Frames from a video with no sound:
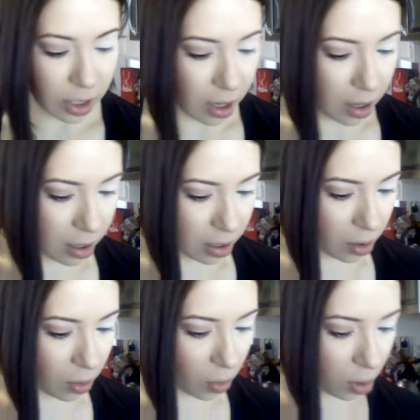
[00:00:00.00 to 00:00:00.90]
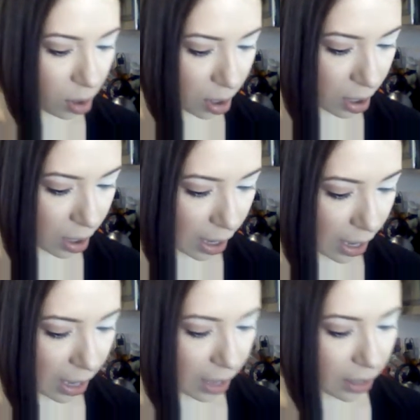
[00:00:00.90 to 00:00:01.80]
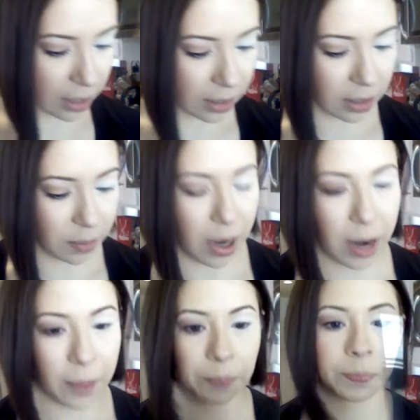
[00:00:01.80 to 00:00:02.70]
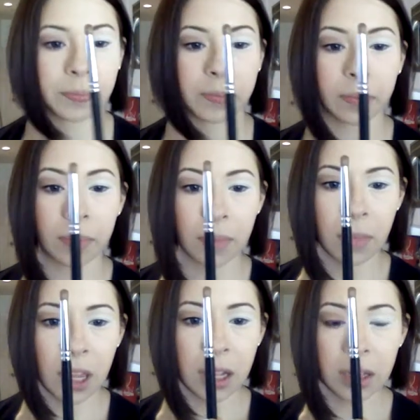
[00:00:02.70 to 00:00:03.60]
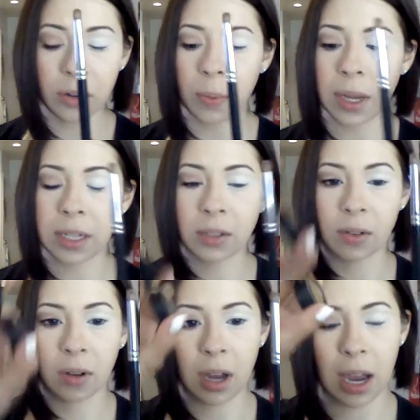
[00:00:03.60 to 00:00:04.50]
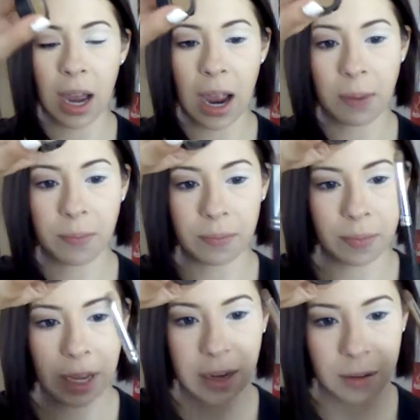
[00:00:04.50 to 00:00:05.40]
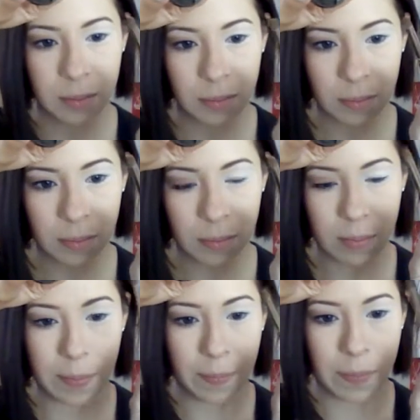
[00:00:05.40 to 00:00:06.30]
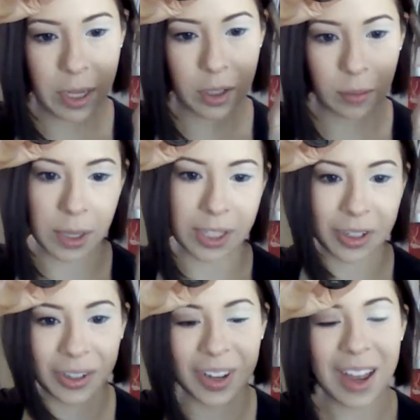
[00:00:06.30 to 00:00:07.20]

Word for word: the cork, and this is my little pencil. Uh, I like pencil, pencil,